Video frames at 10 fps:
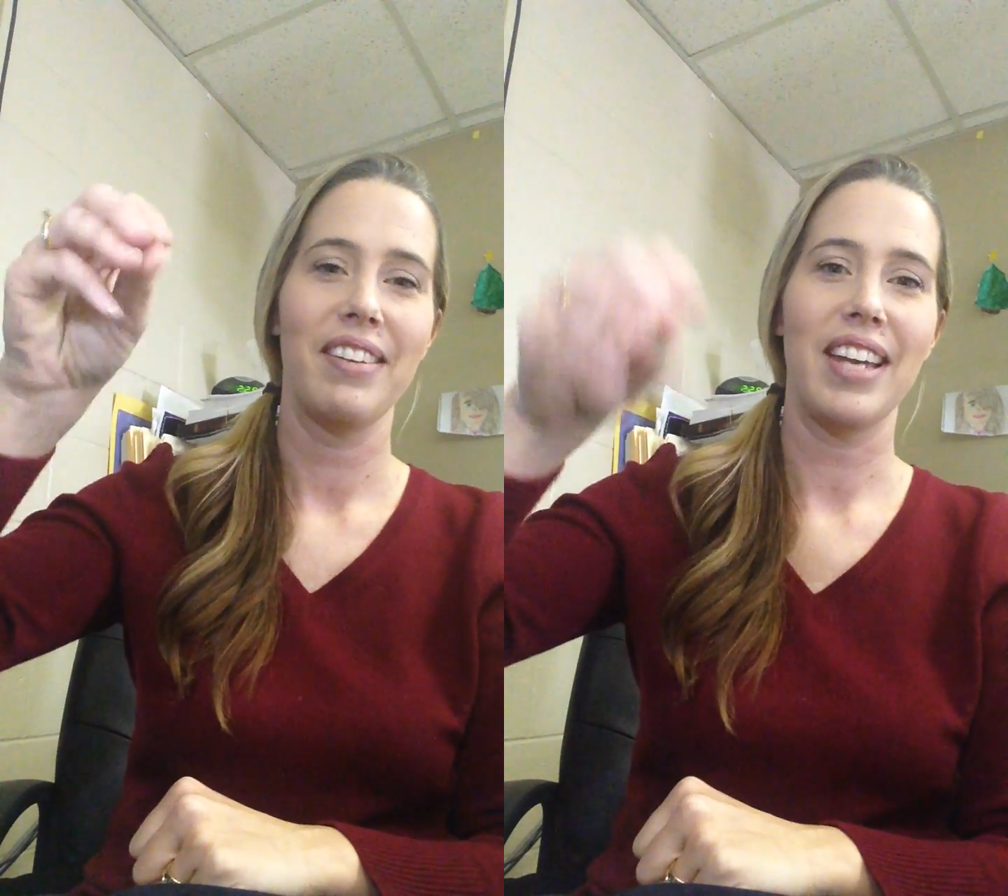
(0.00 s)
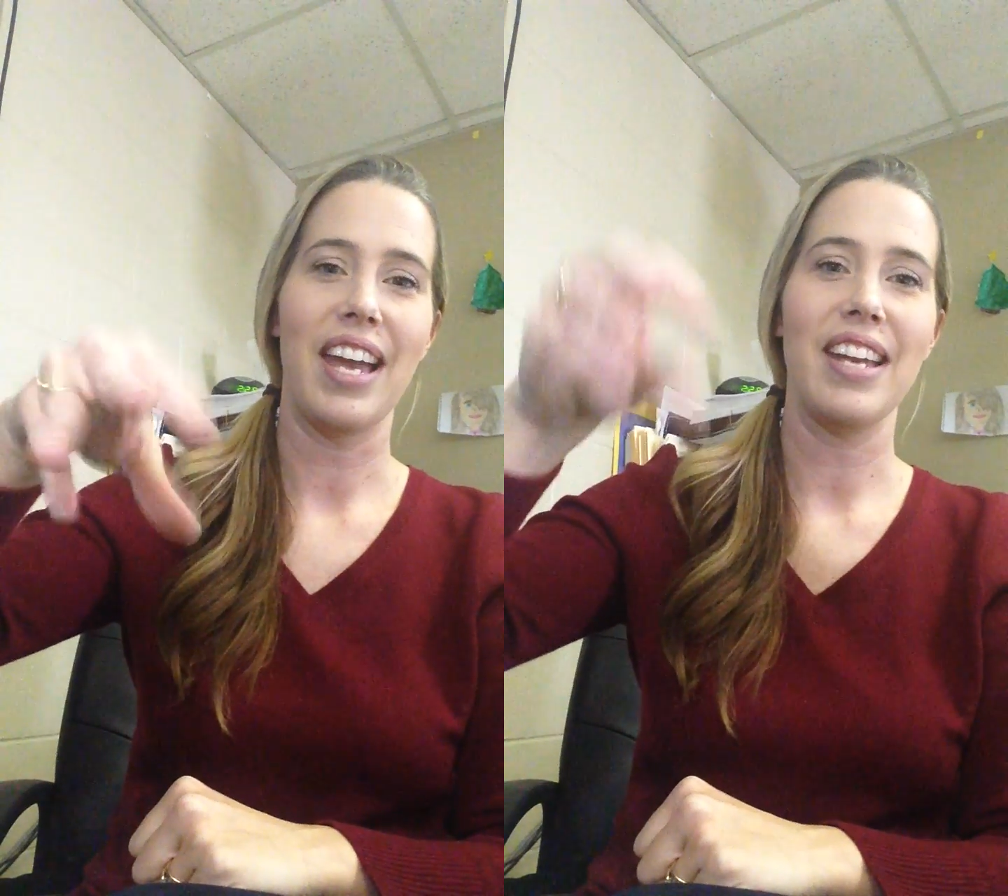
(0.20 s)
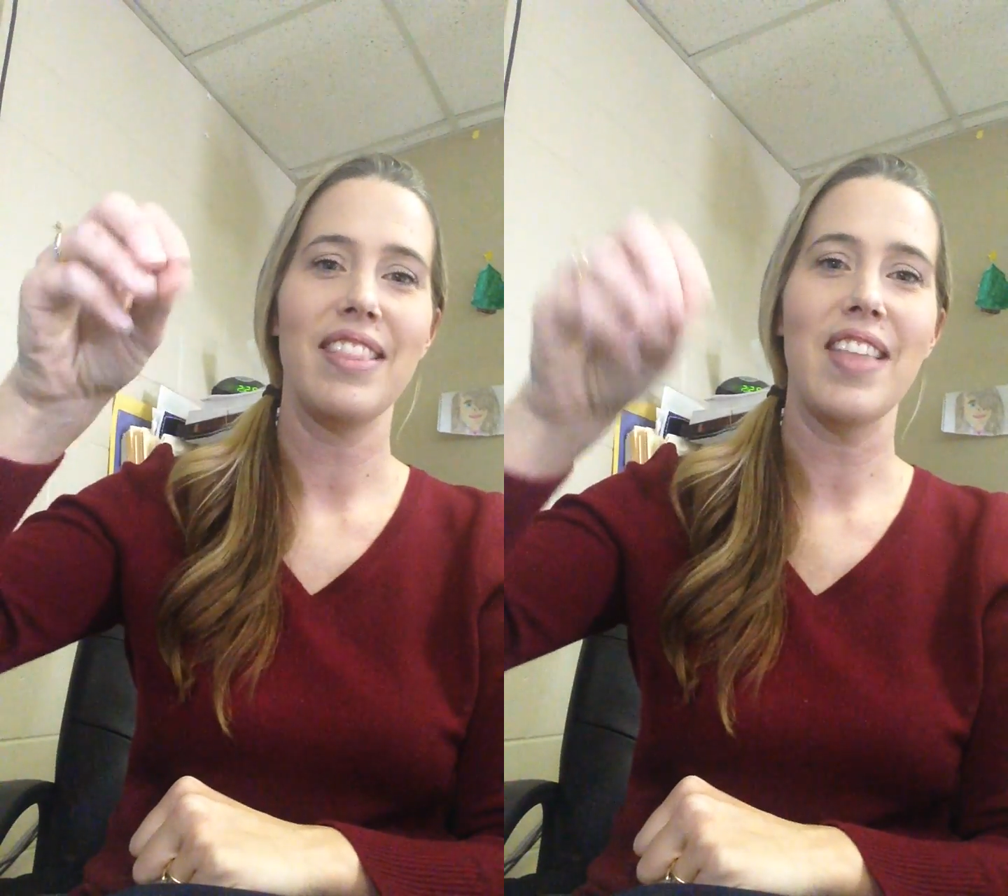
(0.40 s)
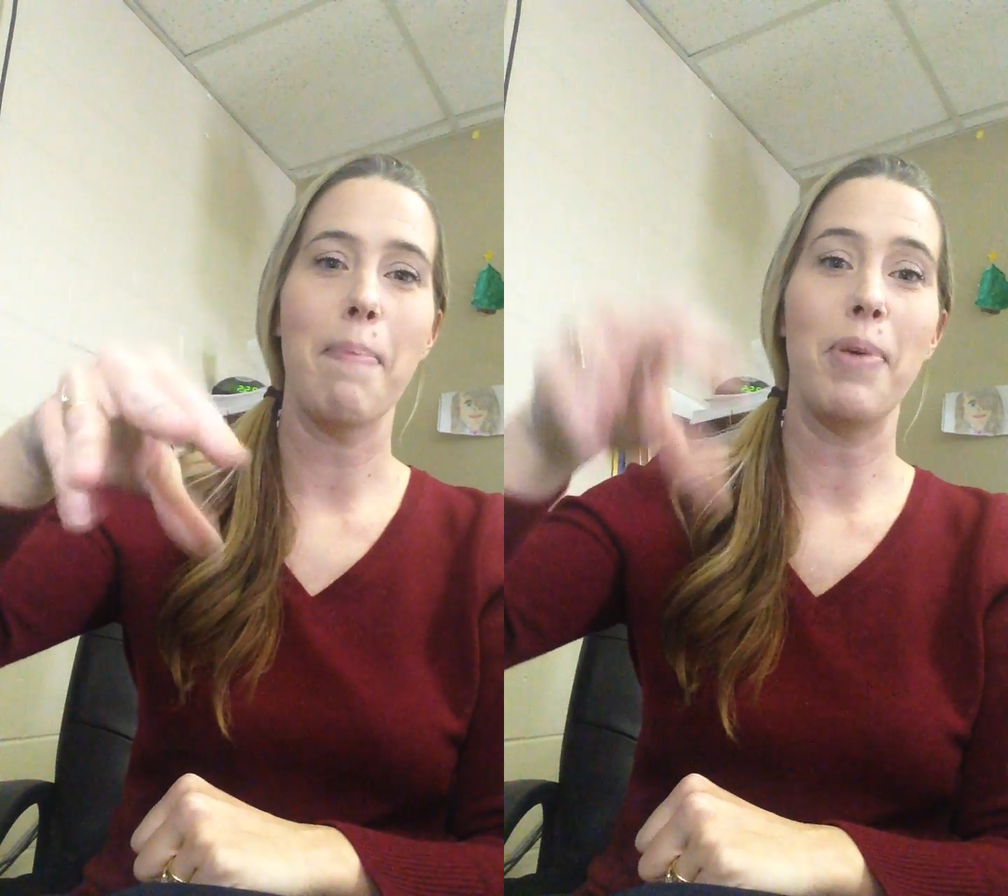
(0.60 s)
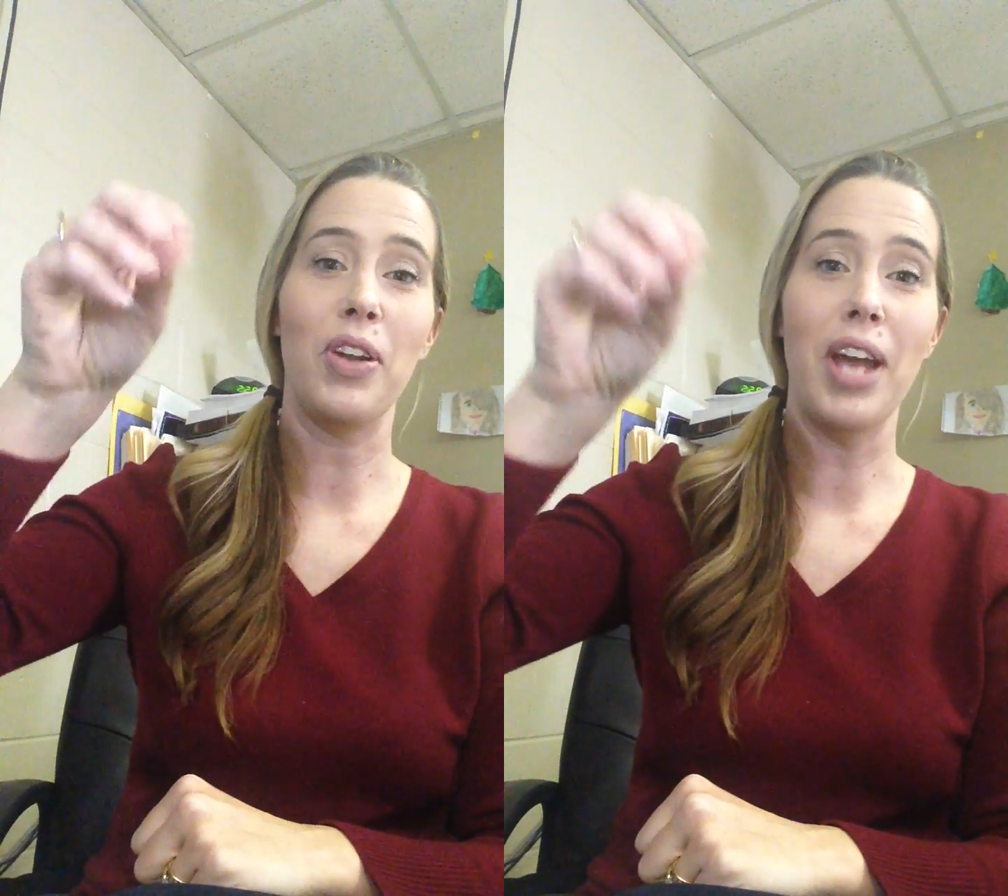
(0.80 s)
Okay, they
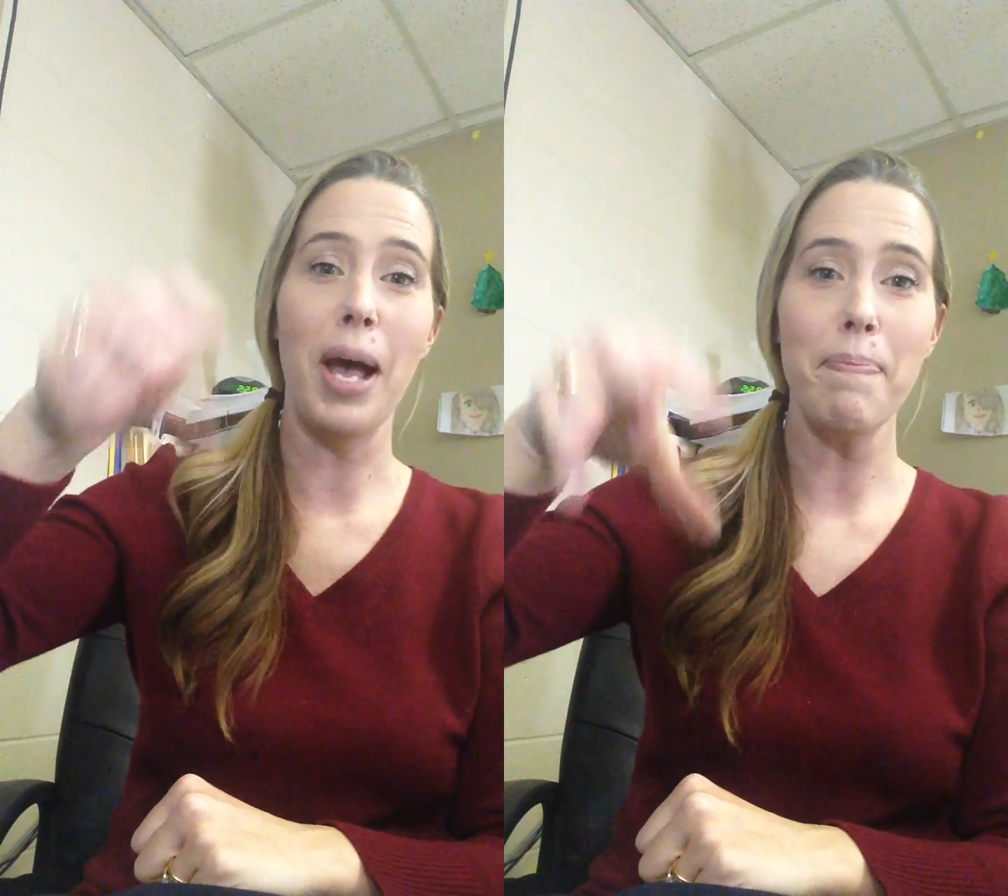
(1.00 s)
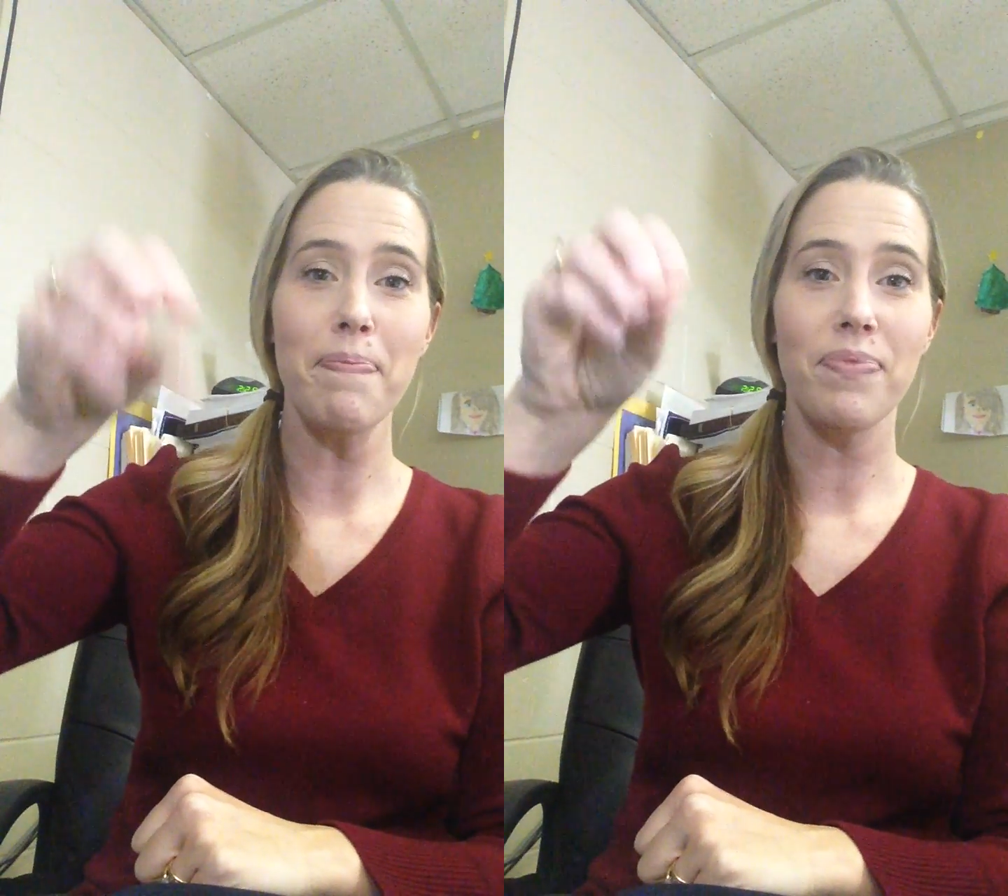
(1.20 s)
build up,